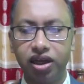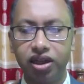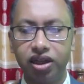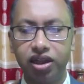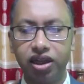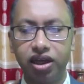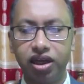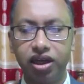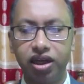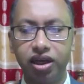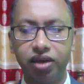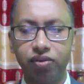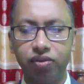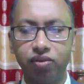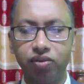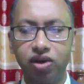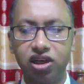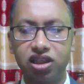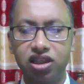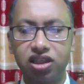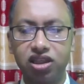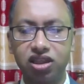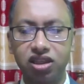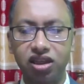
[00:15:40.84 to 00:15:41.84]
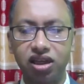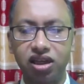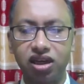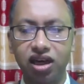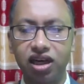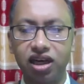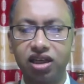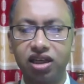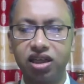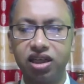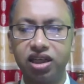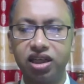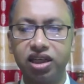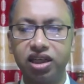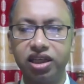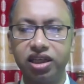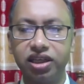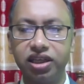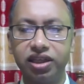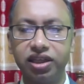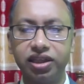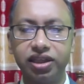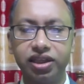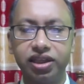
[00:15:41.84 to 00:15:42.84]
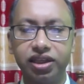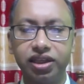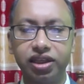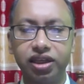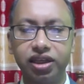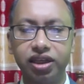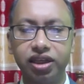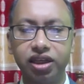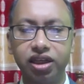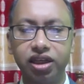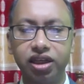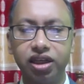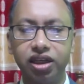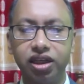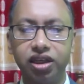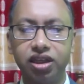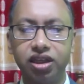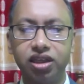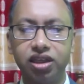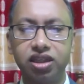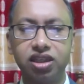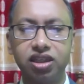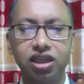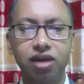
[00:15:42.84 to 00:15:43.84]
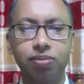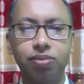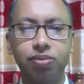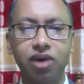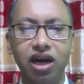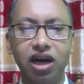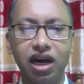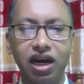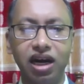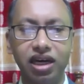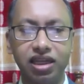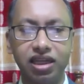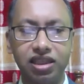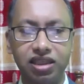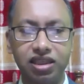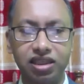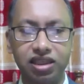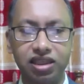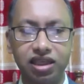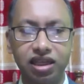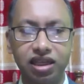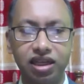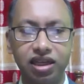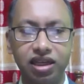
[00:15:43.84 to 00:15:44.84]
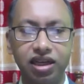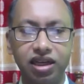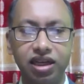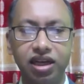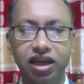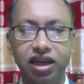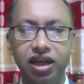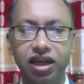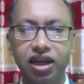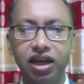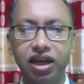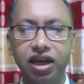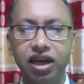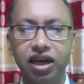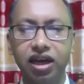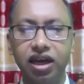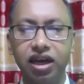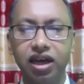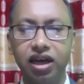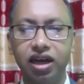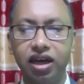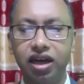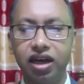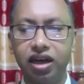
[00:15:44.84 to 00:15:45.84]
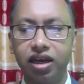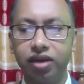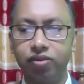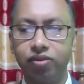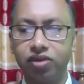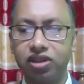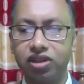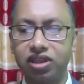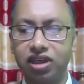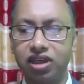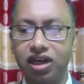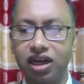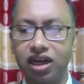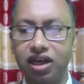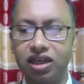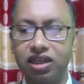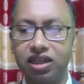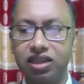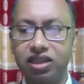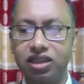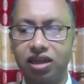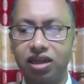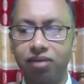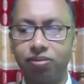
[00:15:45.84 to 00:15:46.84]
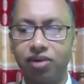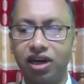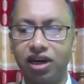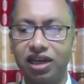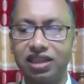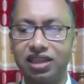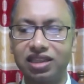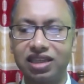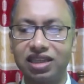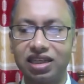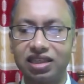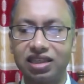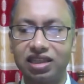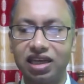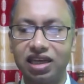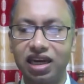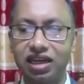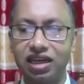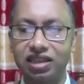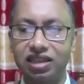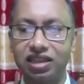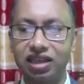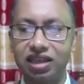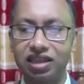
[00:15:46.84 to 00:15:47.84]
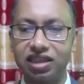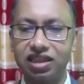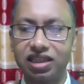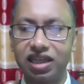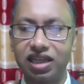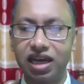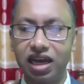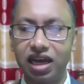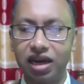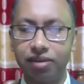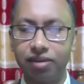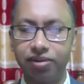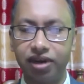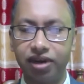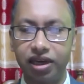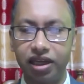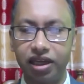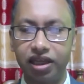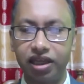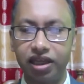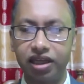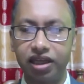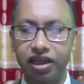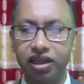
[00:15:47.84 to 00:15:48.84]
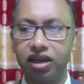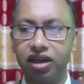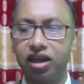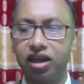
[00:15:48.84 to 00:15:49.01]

Then he was greatly surprised. He was greatly surprised as, at the discovery